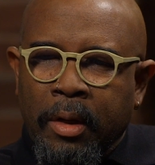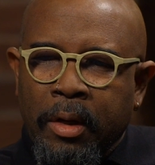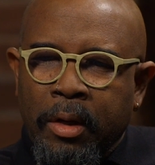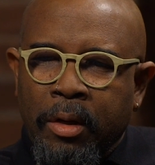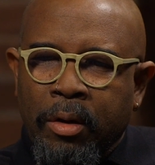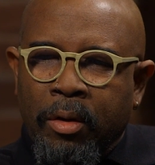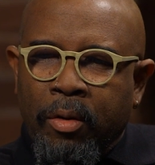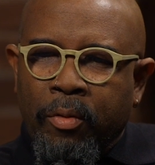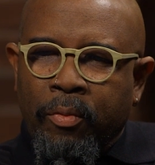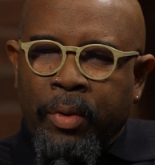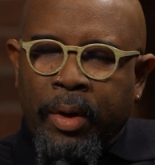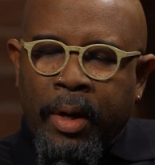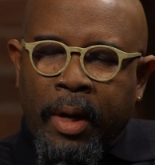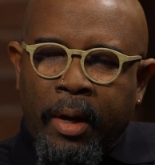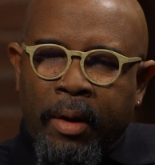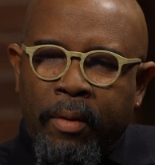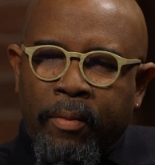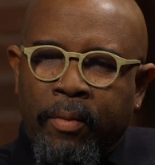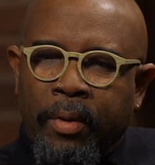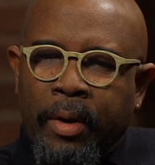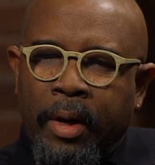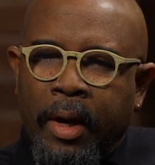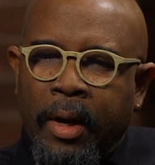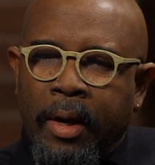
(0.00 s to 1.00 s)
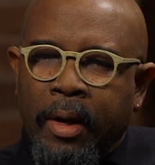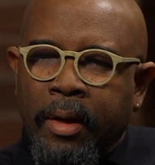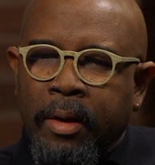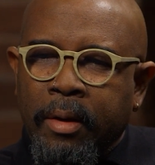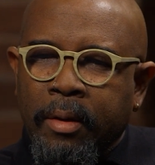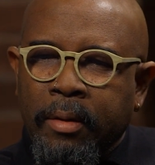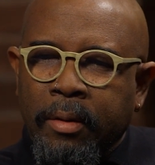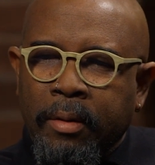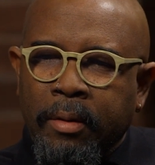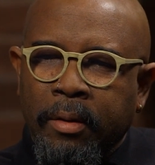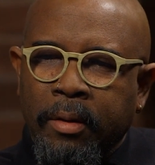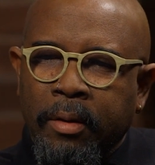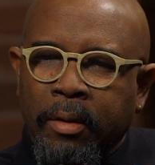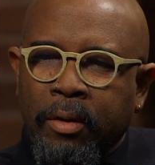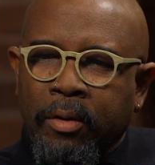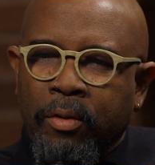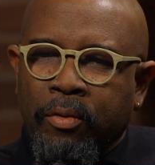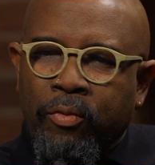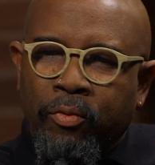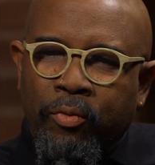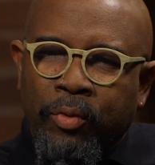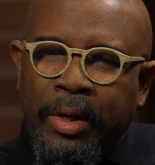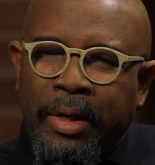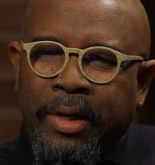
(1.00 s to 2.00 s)
You know, when I
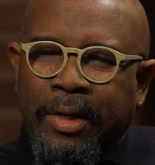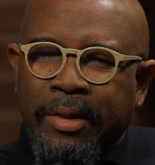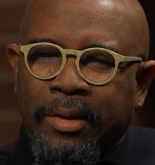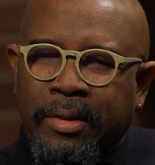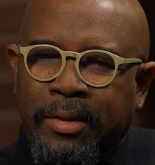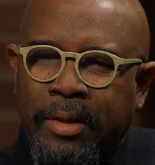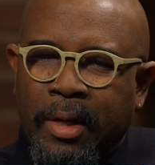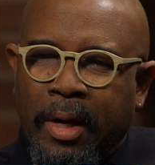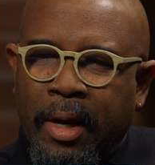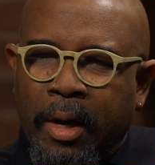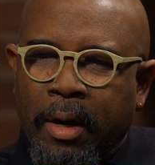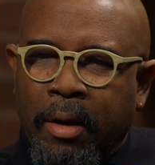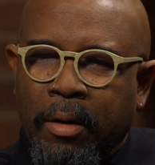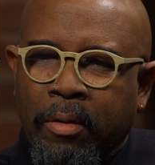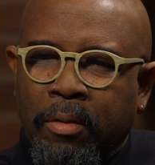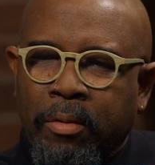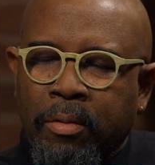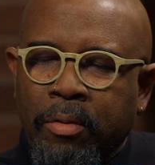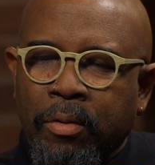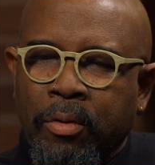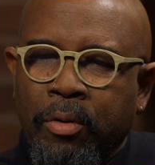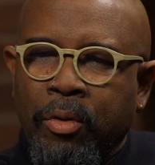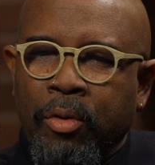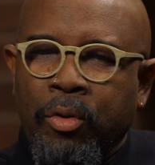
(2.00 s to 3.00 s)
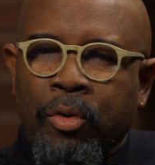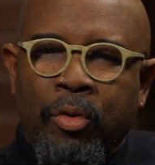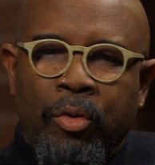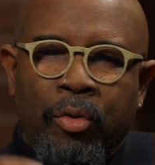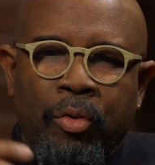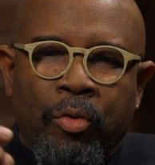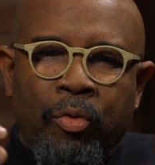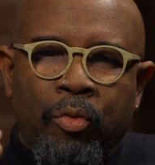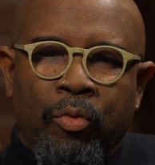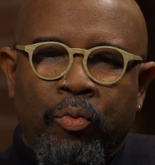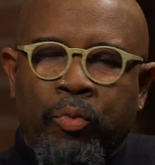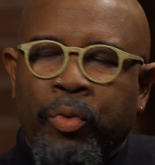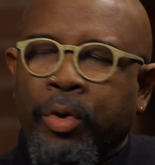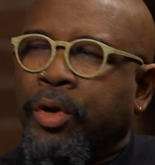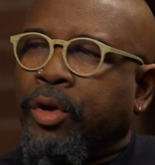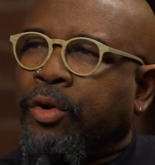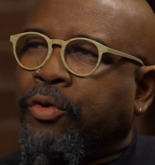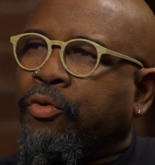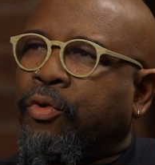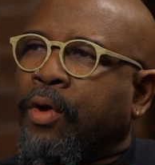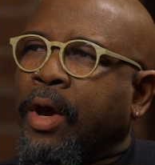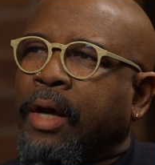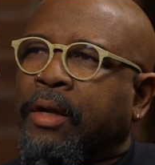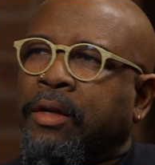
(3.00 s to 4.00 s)
reconcile what
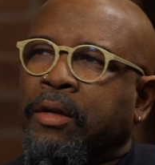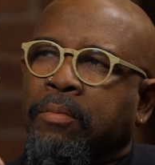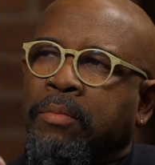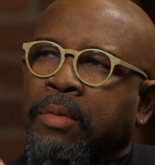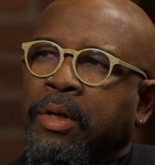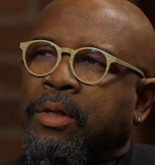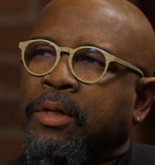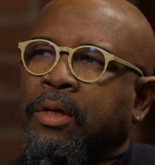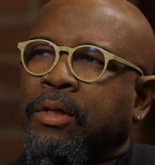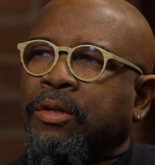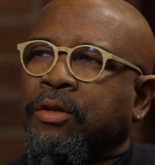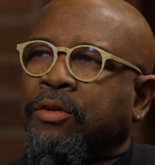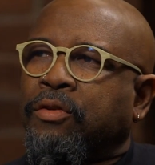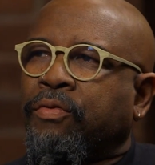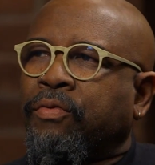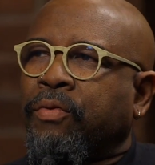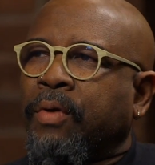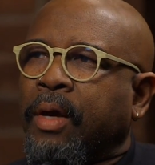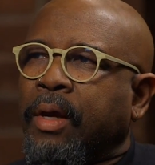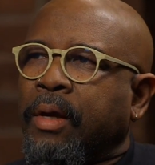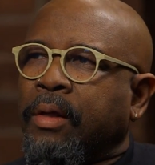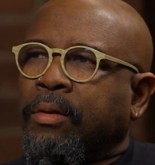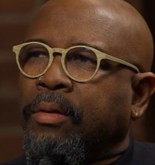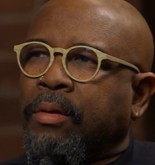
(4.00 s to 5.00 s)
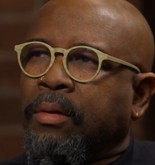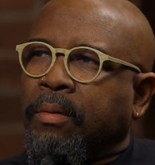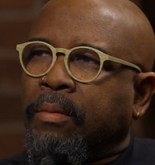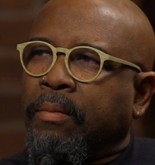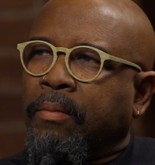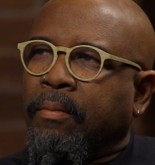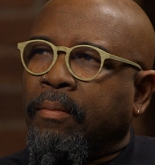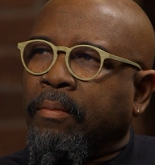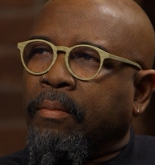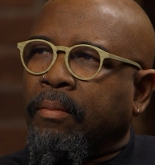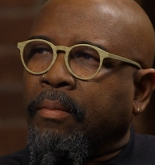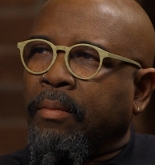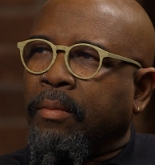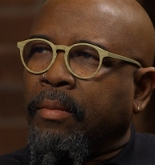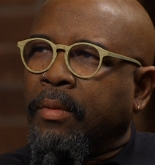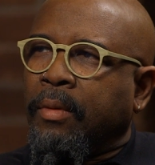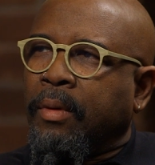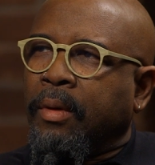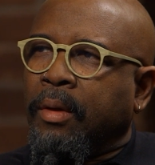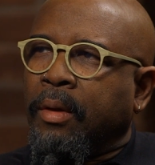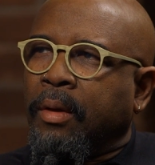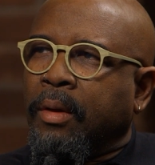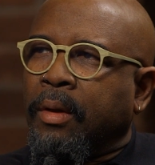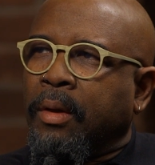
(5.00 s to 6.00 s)
attracted me to this faith,
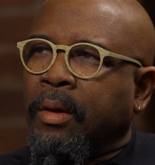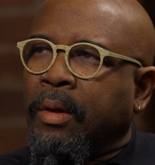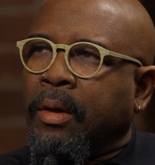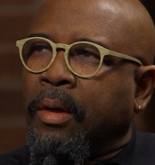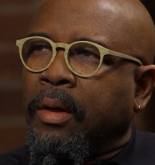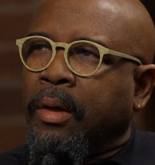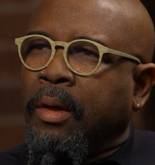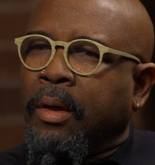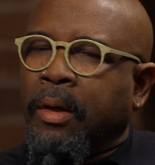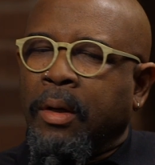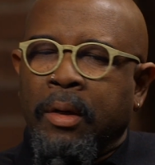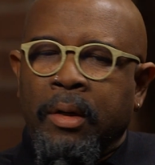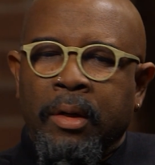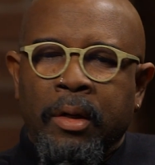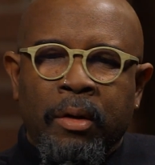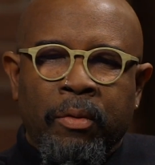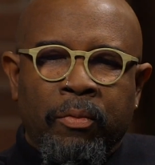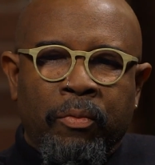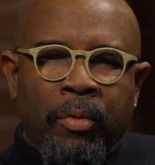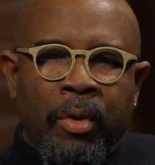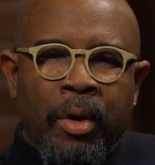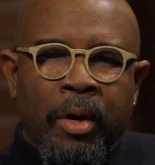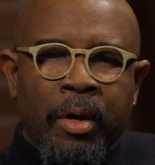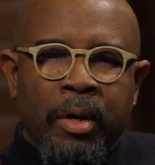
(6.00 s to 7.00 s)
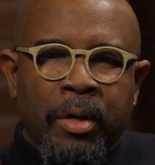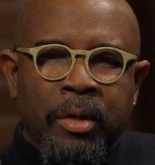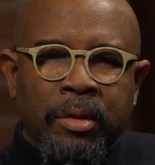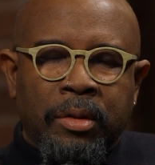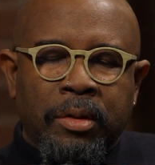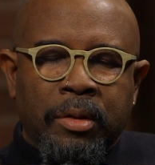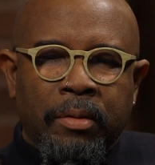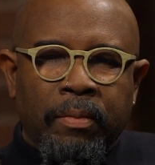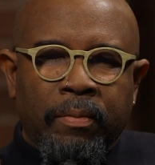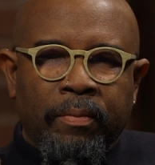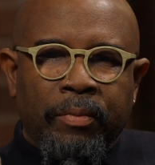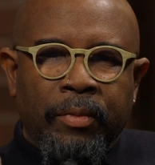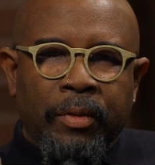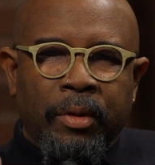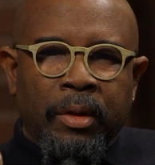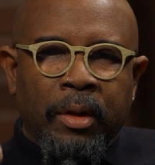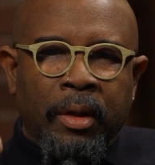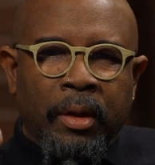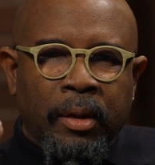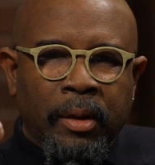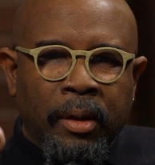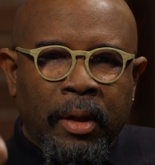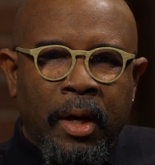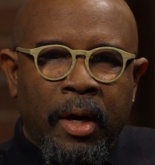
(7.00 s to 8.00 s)
it was
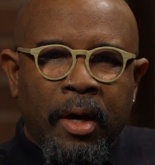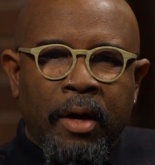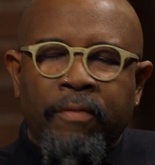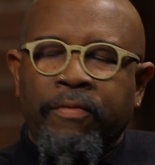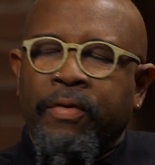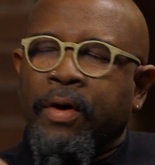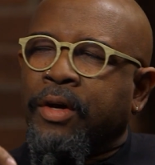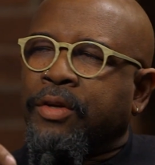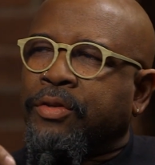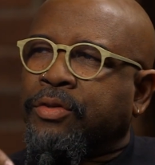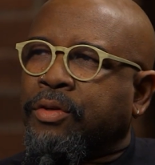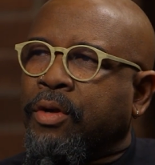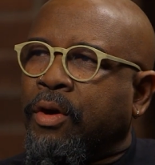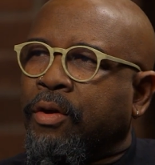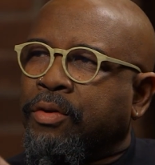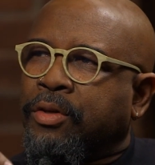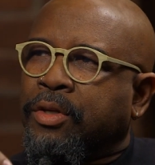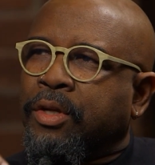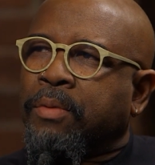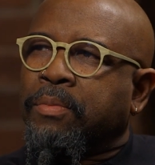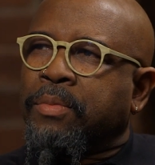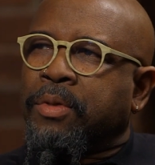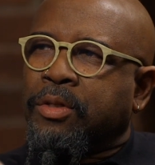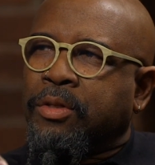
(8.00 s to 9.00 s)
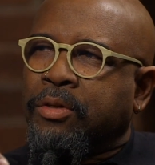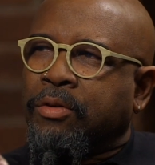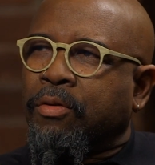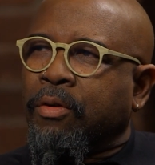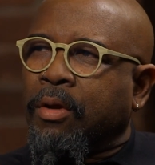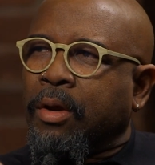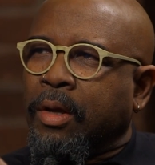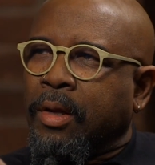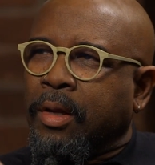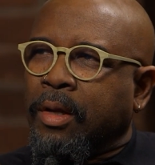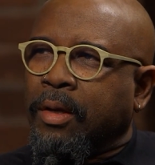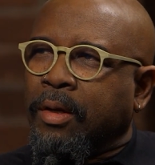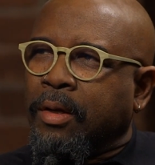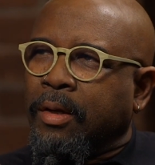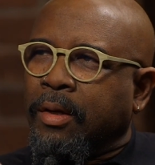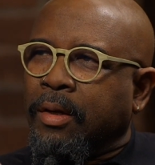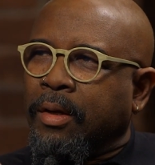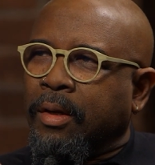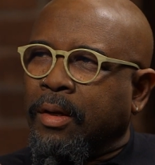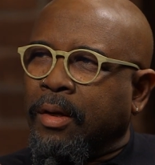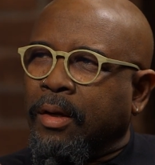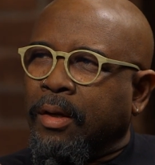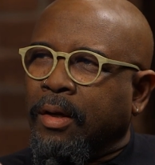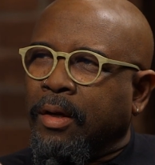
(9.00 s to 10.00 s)
the love I saw demonstrated
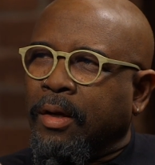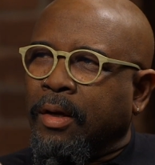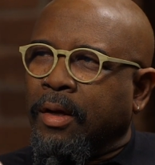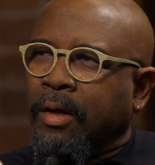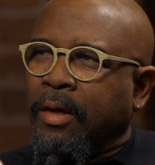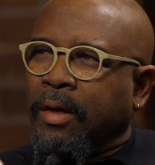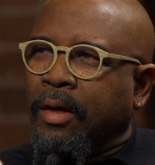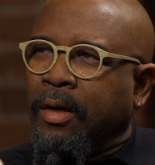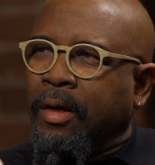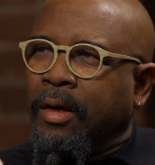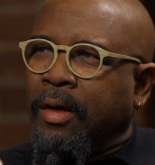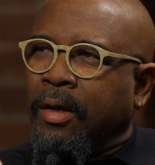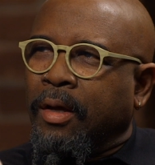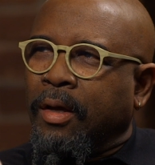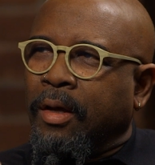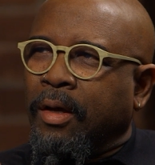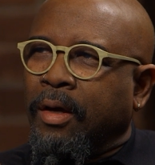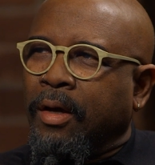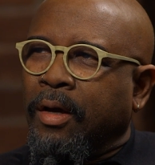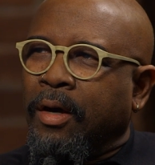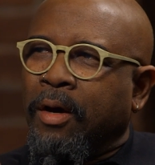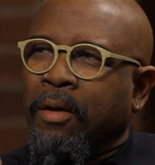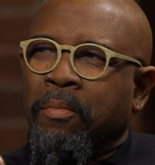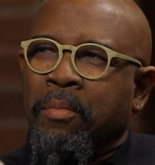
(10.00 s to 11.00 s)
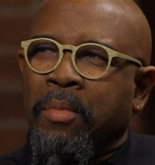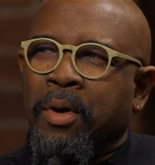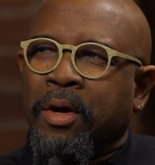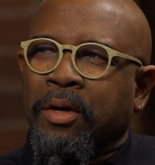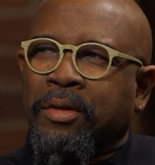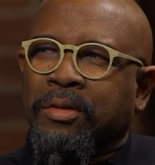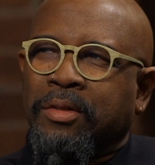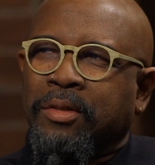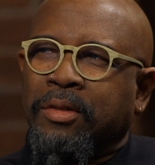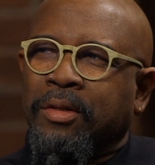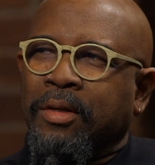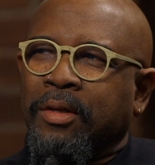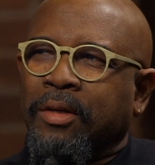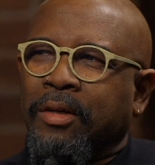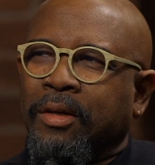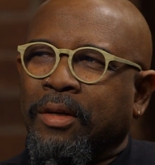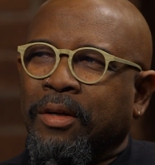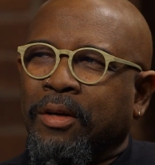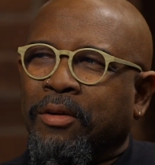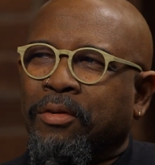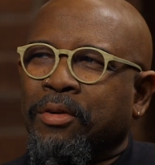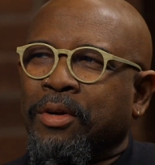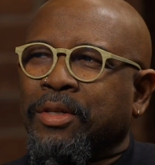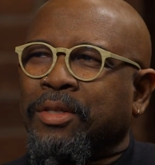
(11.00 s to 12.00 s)
amongst
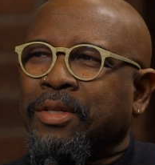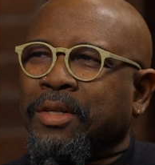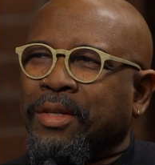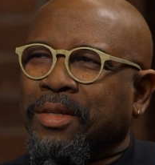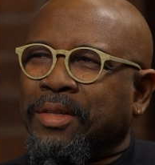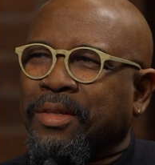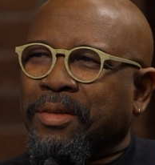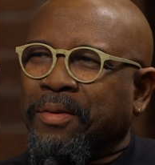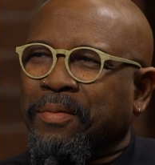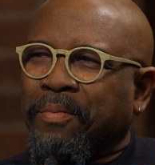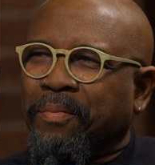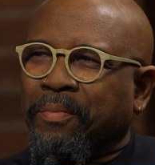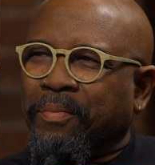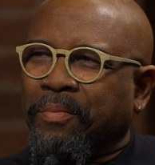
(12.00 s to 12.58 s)
Christians.